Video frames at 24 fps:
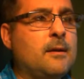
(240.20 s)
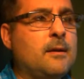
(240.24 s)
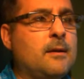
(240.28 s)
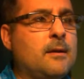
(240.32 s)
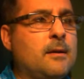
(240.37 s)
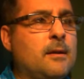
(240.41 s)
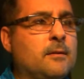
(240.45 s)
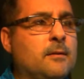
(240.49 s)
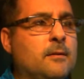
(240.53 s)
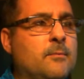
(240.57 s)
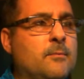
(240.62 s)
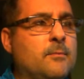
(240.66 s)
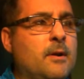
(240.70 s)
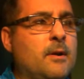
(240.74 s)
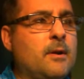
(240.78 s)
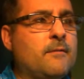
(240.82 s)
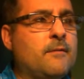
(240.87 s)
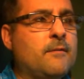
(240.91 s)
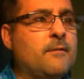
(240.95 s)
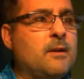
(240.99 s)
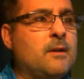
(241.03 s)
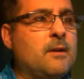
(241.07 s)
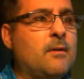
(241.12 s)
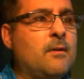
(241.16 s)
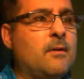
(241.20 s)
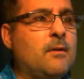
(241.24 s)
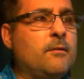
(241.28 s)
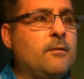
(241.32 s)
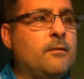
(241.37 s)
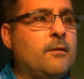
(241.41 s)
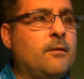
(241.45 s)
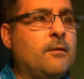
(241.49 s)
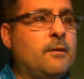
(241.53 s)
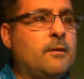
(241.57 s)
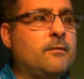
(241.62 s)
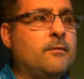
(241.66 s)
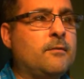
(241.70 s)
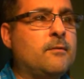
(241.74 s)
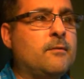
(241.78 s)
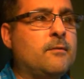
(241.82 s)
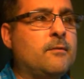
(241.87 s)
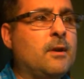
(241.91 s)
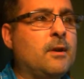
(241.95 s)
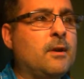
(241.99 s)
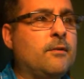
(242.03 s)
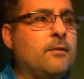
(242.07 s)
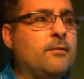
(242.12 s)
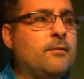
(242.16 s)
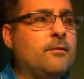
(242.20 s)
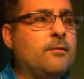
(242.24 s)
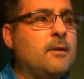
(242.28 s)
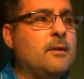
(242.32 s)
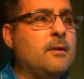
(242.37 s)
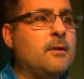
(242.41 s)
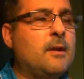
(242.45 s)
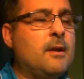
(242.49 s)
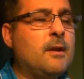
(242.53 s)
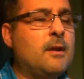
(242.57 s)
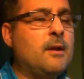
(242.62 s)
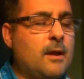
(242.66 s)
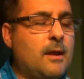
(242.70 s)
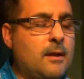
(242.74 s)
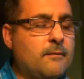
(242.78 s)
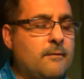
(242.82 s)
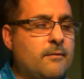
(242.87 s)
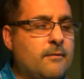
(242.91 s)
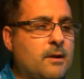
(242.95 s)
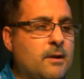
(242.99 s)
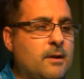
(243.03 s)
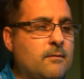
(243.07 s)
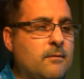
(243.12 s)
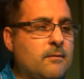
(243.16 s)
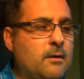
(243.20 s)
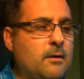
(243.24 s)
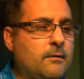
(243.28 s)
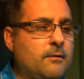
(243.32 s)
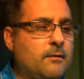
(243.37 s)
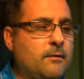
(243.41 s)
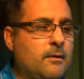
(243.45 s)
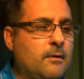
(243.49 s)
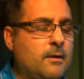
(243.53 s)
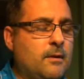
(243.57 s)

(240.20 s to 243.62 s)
Elton White, a friend of ours, a distant relation and friend of ours.